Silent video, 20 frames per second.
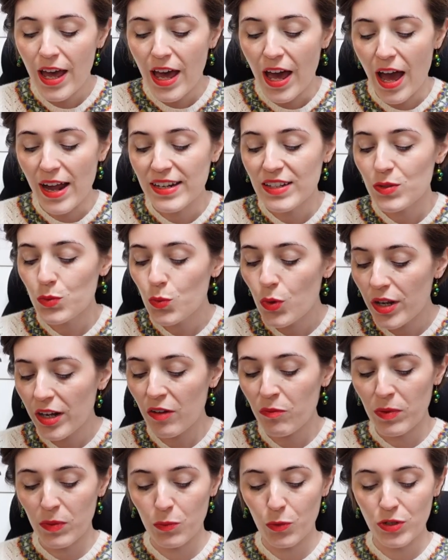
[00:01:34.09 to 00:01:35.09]
and it's one
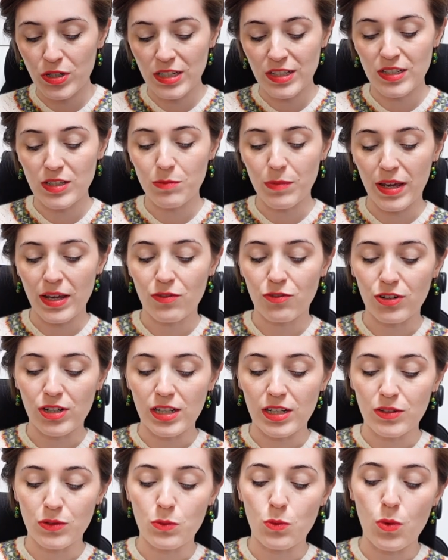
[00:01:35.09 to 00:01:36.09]
I've been wanting to make for a
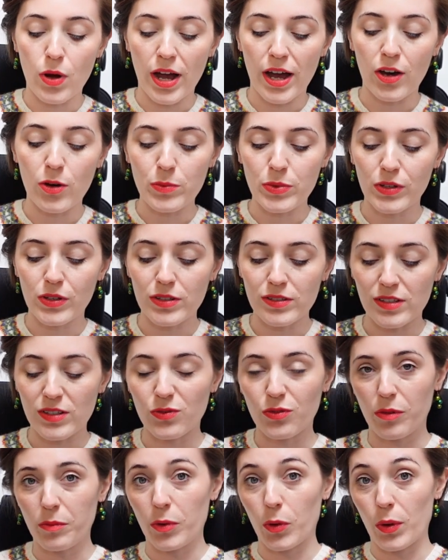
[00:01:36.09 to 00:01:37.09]
little while because it's
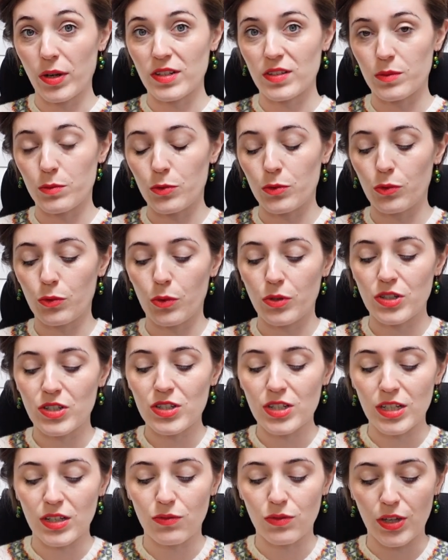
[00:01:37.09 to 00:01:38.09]
from quite a small
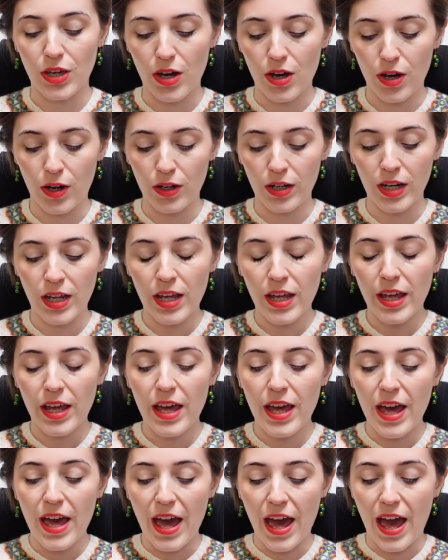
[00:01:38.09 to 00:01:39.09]
quantity of yarn.
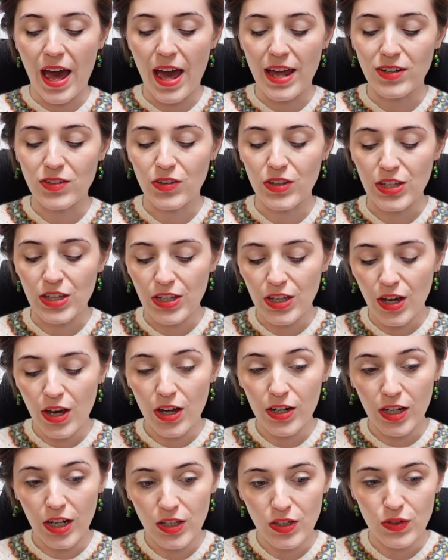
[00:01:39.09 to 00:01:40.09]
And the
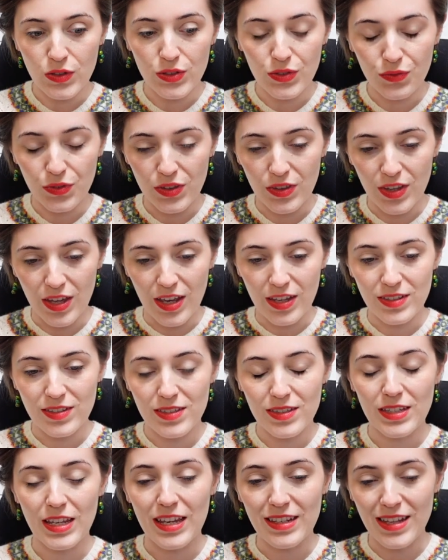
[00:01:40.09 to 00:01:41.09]
yarn I used for
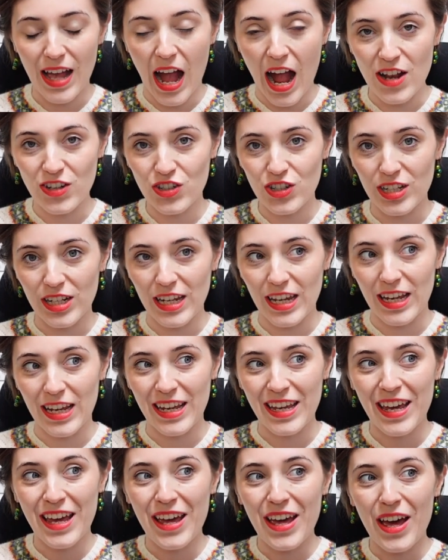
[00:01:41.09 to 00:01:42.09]
this is
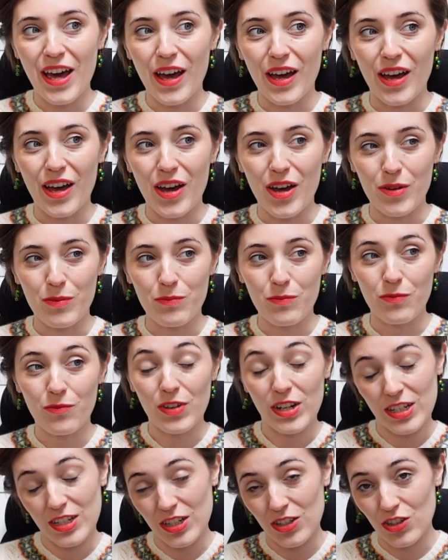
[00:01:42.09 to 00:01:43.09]
actually
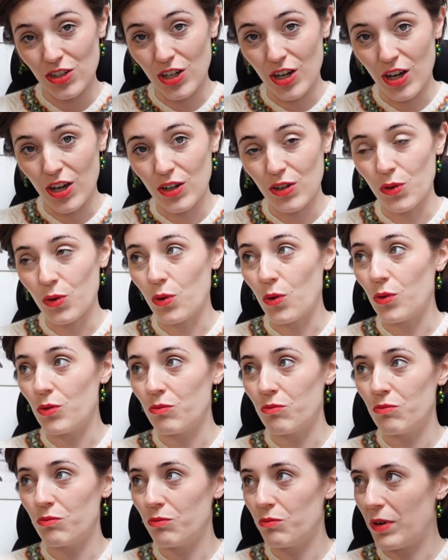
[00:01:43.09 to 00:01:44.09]
vintage yarn, or
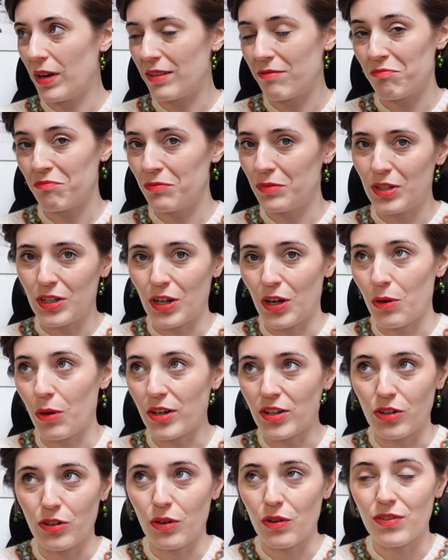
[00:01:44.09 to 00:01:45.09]
I
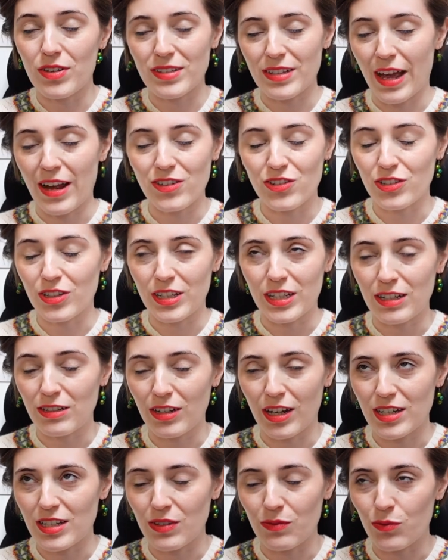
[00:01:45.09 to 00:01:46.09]
don't know if it's actually
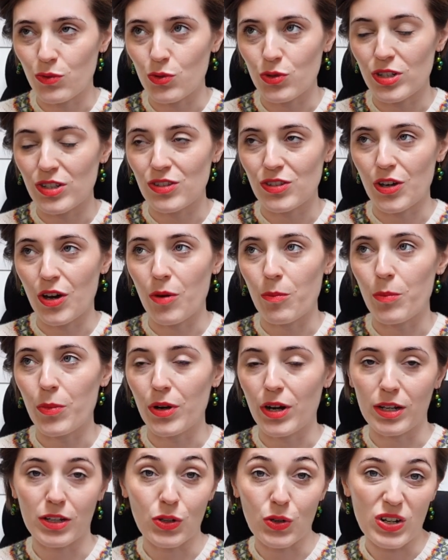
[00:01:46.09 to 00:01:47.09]
1940s yarn, but
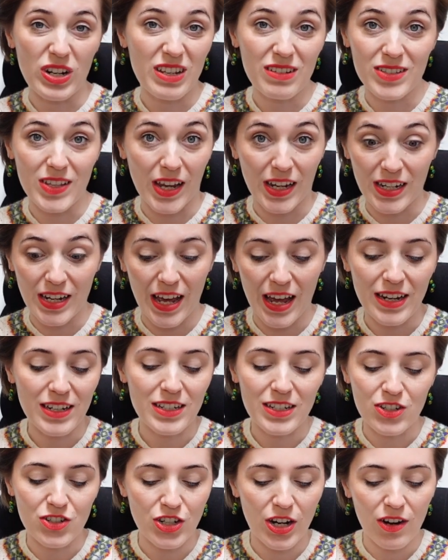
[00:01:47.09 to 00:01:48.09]
I got it secondhand
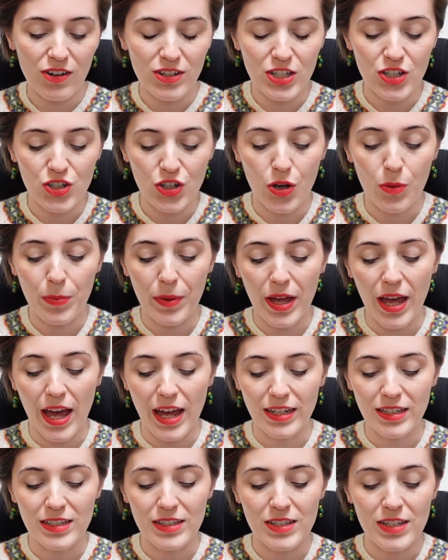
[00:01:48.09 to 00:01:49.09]
in a charity shop,
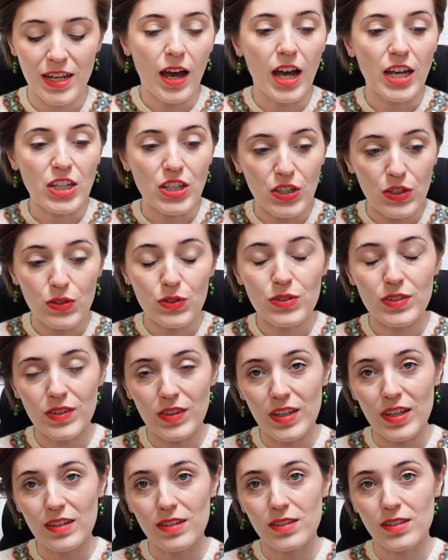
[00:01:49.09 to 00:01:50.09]
and I used
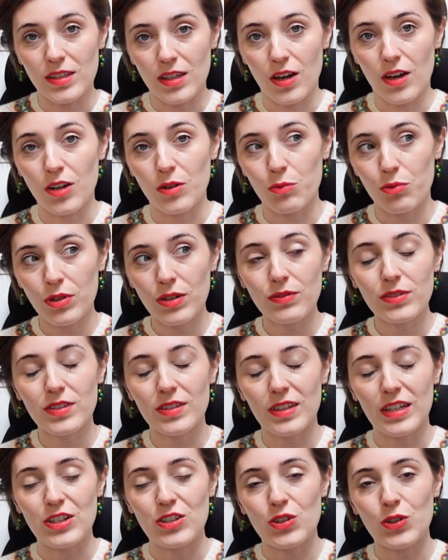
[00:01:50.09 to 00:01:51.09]
this yarn
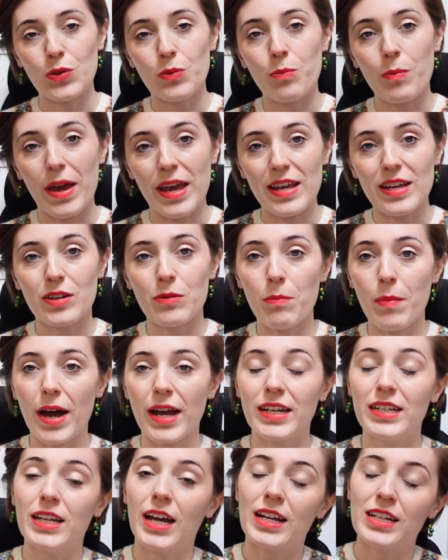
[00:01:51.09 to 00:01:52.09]
previously to make
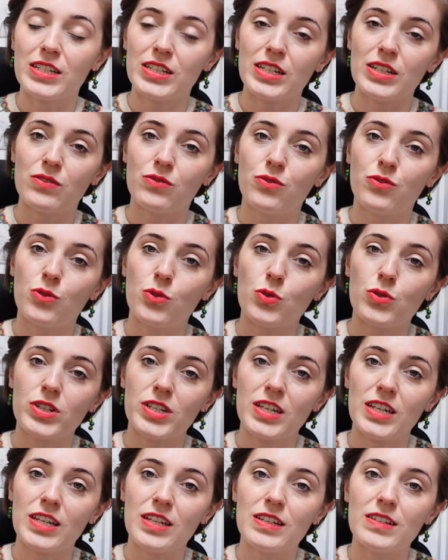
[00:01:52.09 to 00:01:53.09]
my
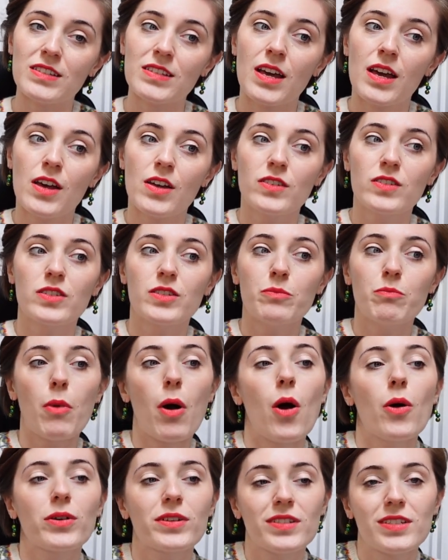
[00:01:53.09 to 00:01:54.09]
1940s
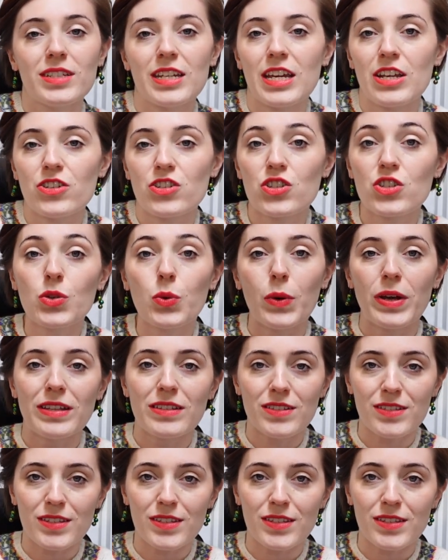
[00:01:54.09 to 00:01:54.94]
smock stitch twin